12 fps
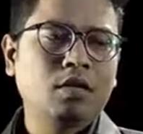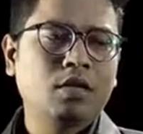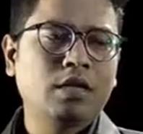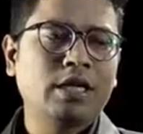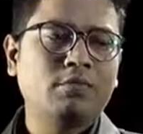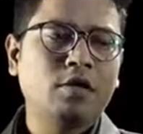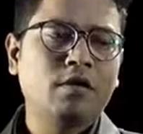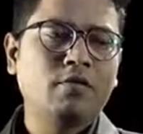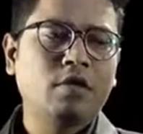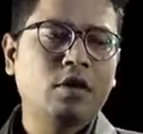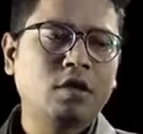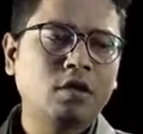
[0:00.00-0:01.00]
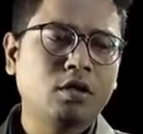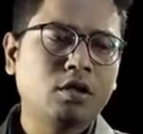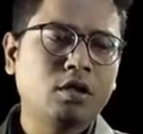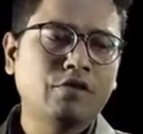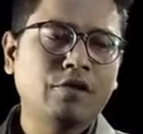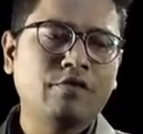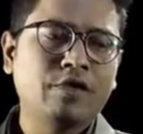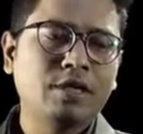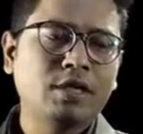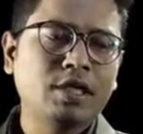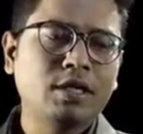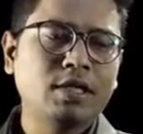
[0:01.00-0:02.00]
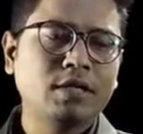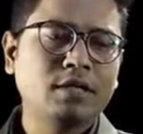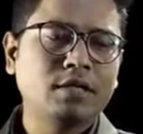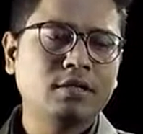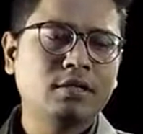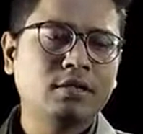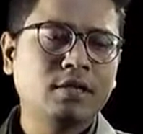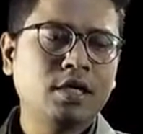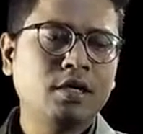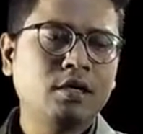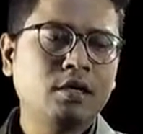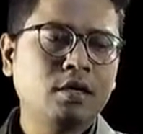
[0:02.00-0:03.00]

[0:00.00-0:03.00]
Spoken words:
then we have got universities. Okay,